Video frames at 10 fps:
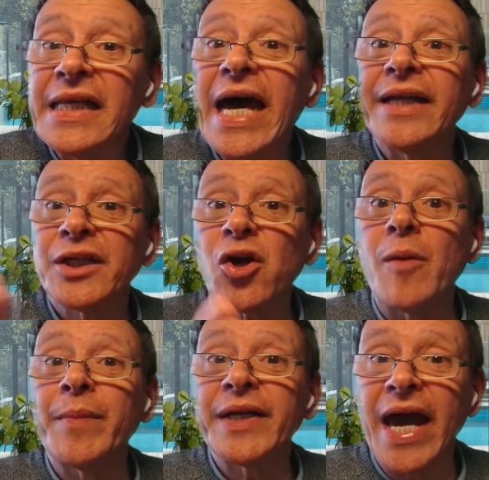align the
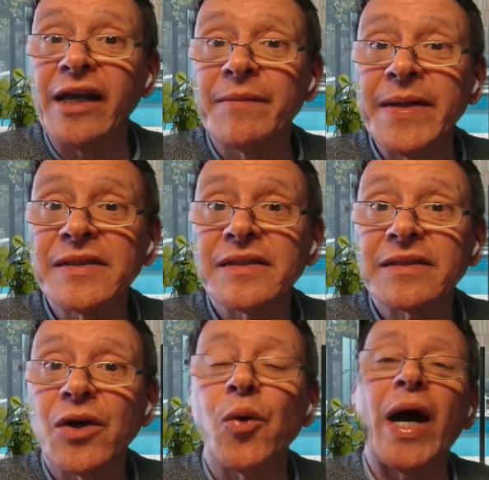common elements,
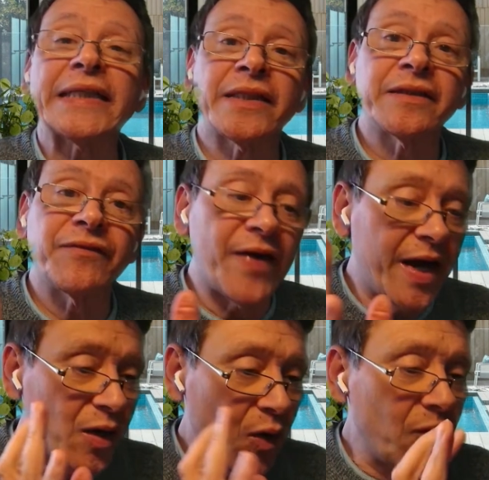so
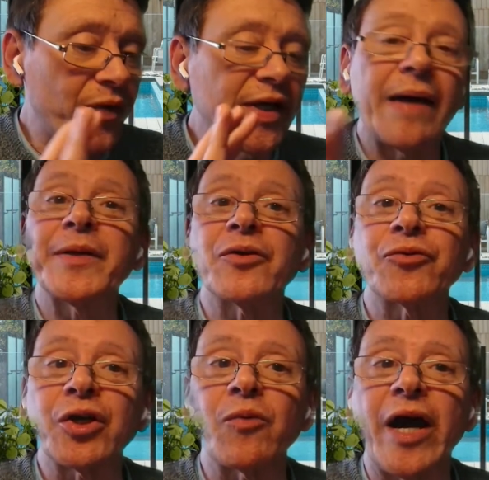identify
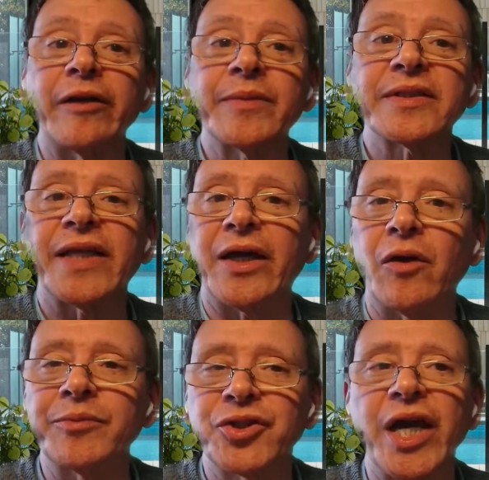overlapping requirements like
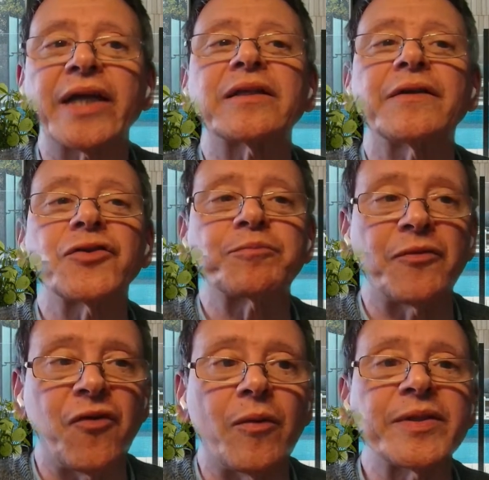objectives,
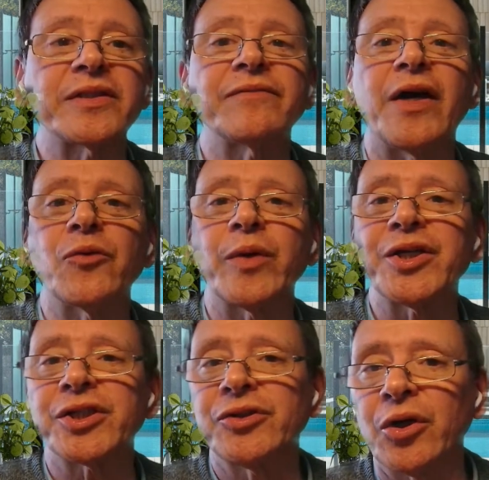performance
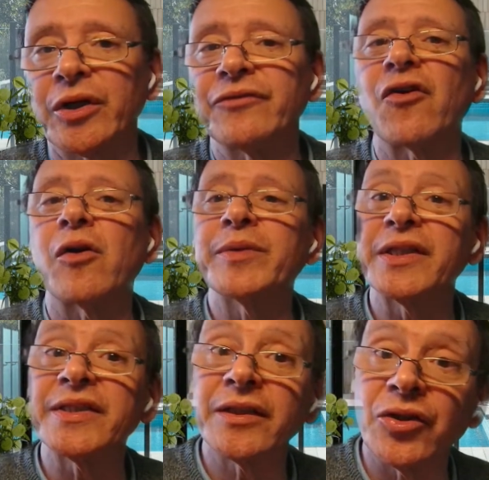evaluation,
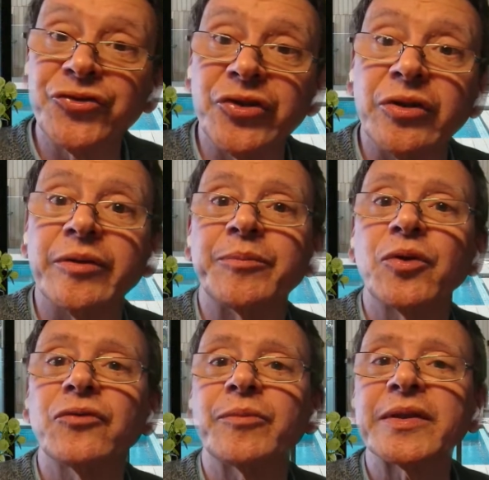non-conformities, and continual
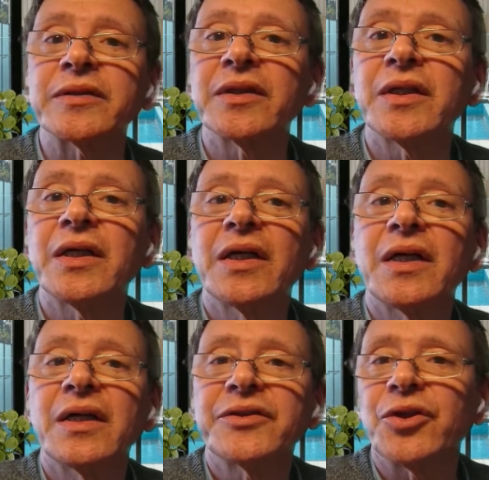improvement.
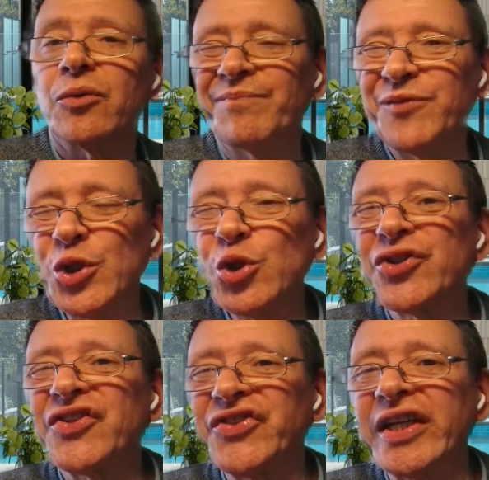So
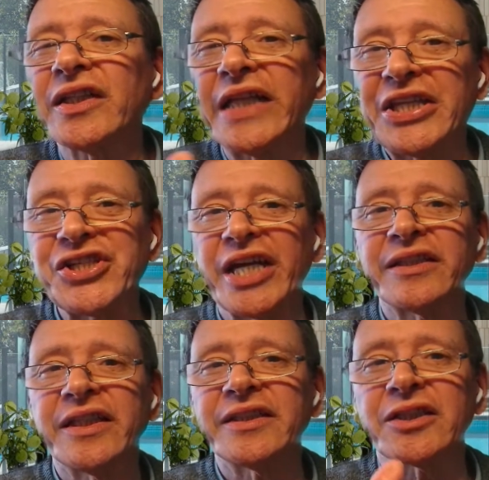use a single
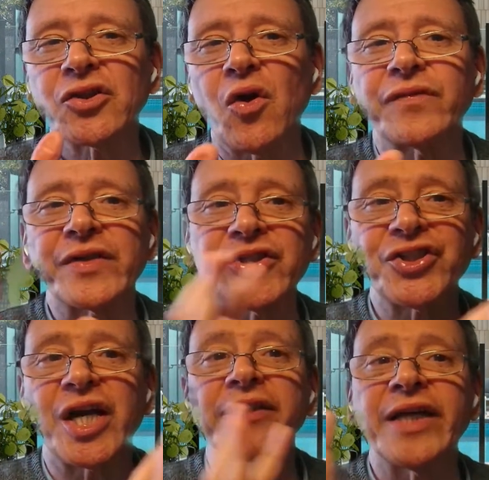agenda that covers
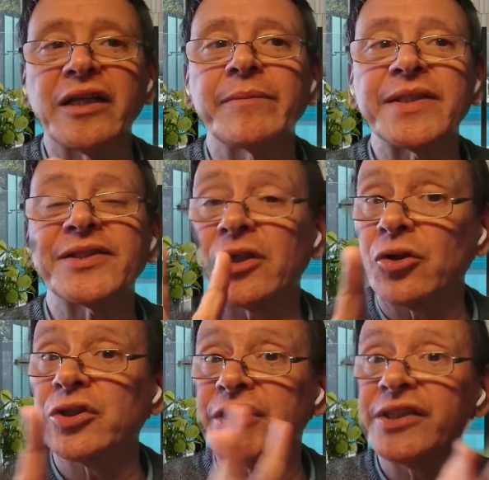shared elements
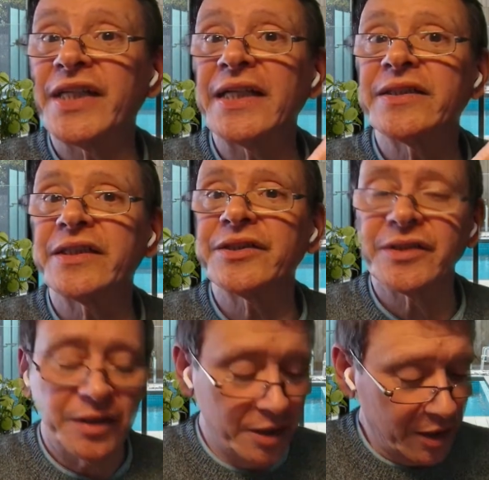across the standards.